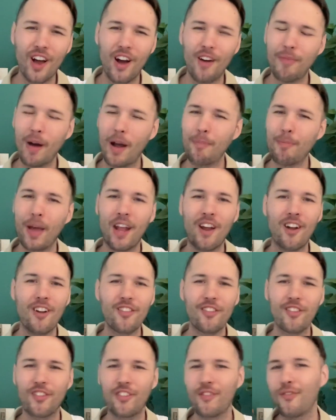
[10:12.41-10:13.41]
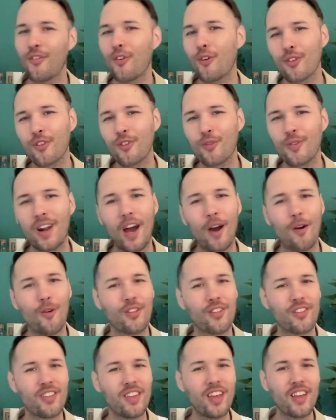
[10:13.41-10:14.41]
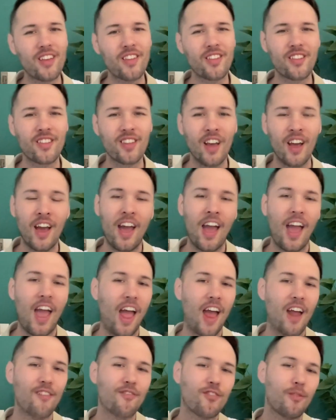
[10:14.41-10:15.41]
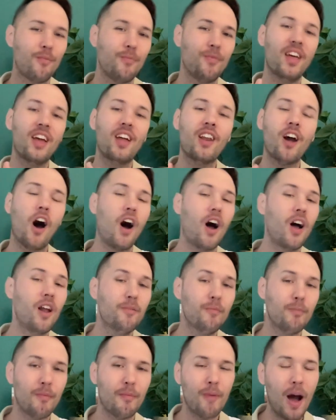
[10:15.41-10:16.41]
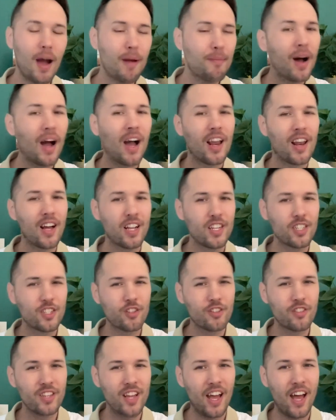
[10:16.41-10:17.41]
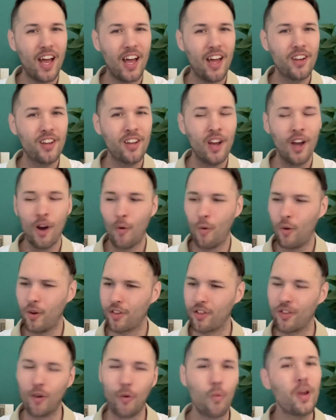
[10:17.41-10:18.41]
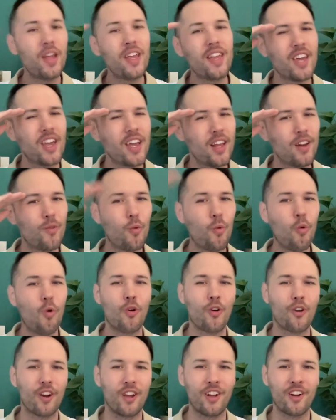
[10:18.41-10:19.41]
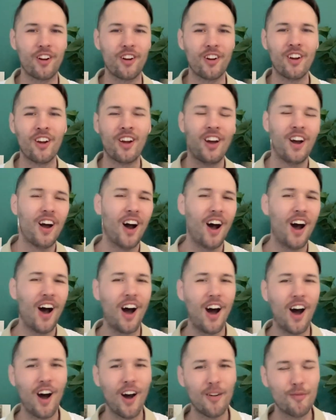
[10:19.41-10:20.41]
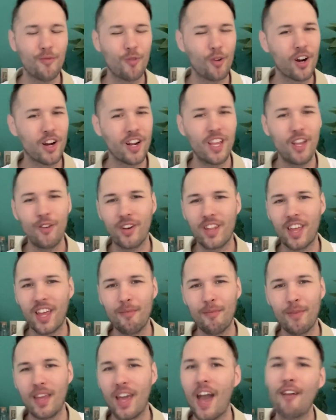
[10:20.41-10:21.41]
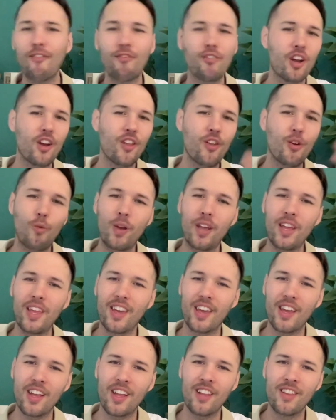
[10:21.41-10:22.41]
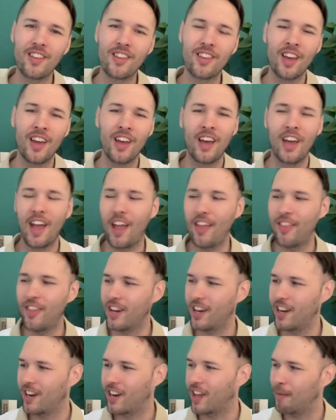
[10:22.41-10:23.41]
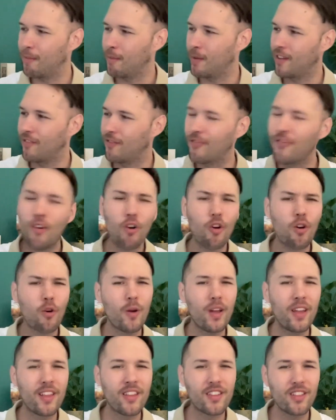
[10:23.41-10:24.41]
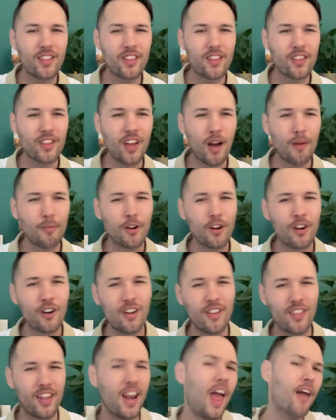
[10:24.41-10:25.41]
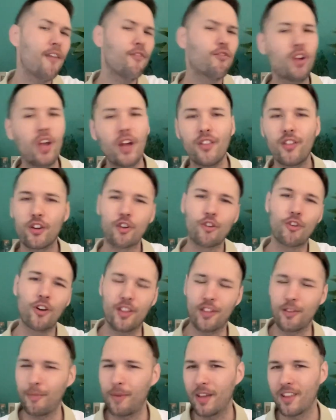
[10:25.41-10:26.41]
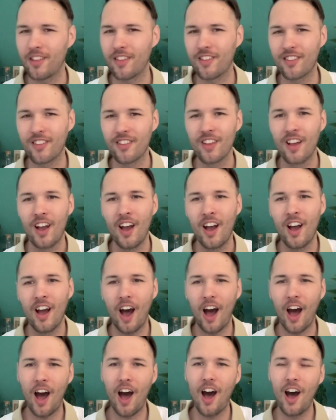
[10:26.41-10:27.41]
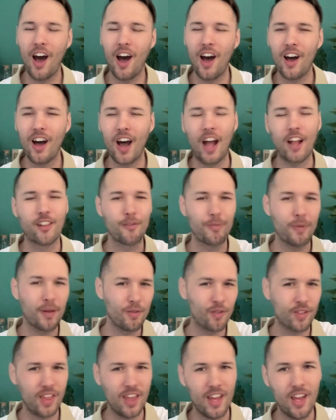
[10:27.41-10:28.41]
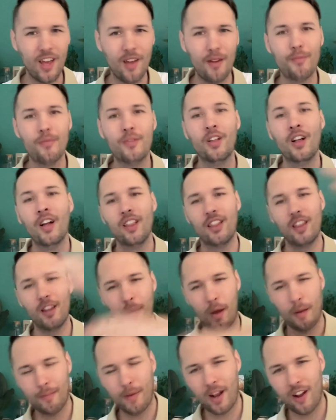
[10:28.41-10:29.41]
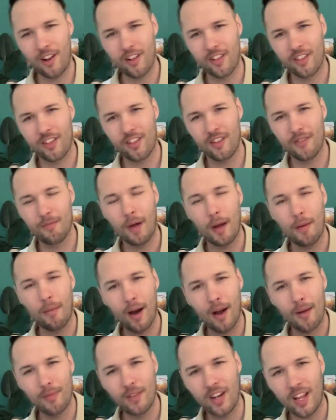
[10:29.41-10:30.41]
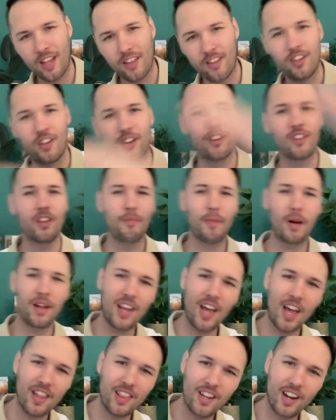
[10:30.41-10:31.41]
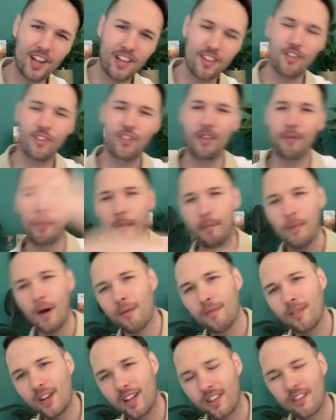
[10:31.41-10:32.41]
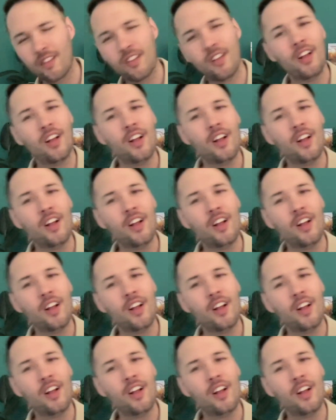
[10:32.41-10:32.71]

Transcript: My parents divorced when I was six. And from then on, my biological dad was the weekend warrior, where he would get me every other weekend, and then he'd get me 4 weeks in the summer, and then every other Christmas, I'd spend with him, then my parents, my mom the next year, then my dad the next year, then my mom the next.